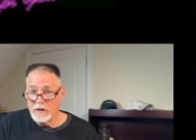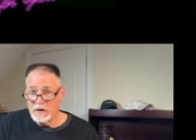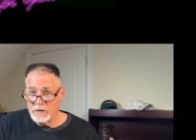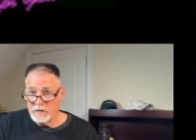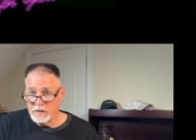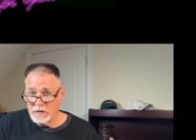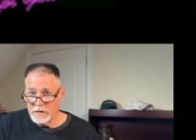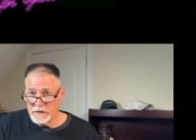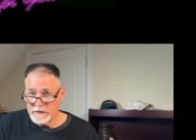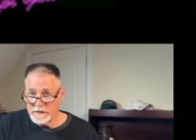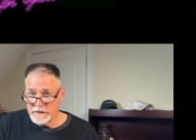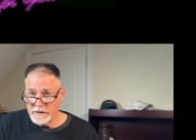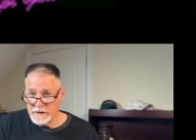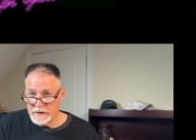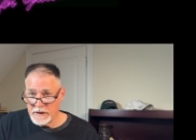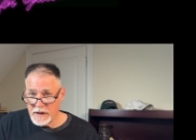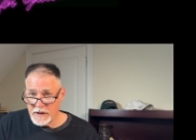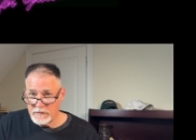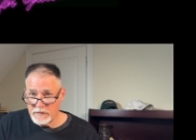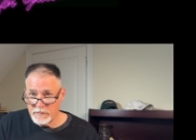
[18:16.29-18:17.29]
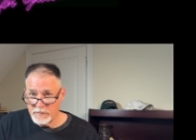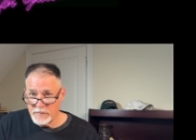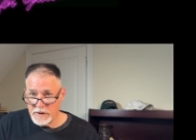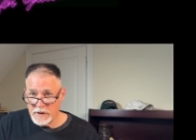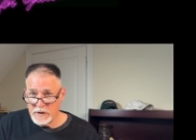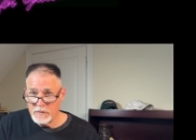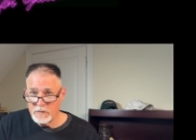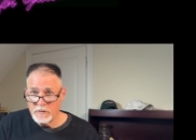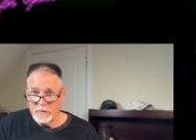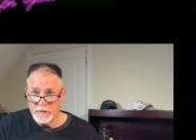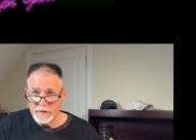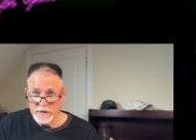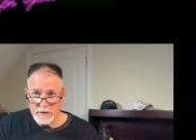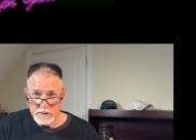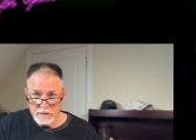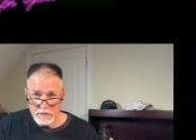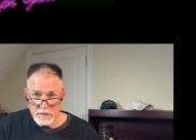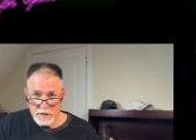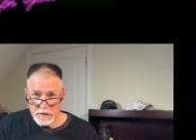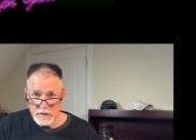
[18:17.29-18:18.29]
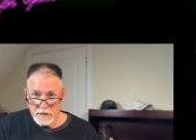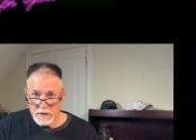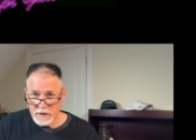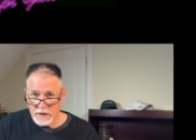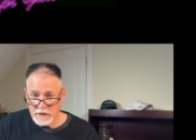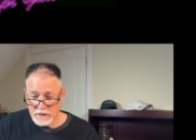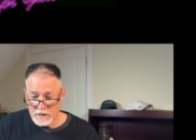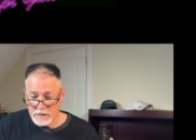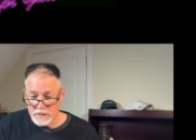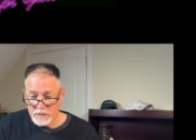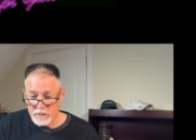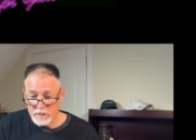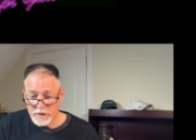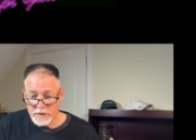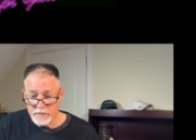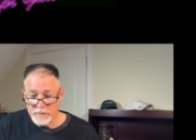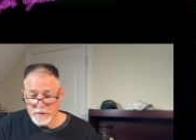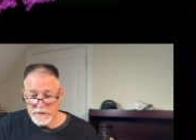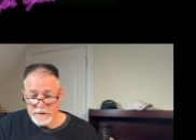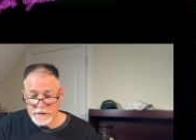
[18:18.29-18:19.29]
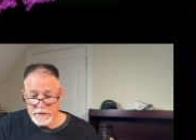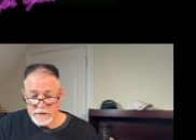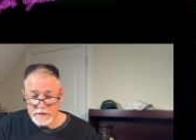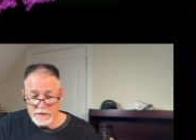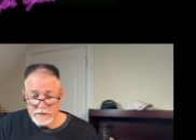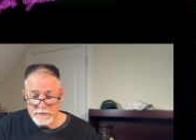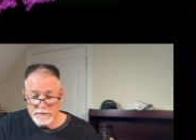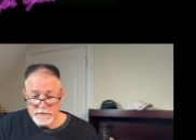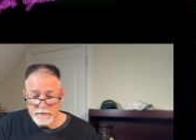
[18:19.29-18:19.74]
You're going to see that repeat when we do it at the 20 position.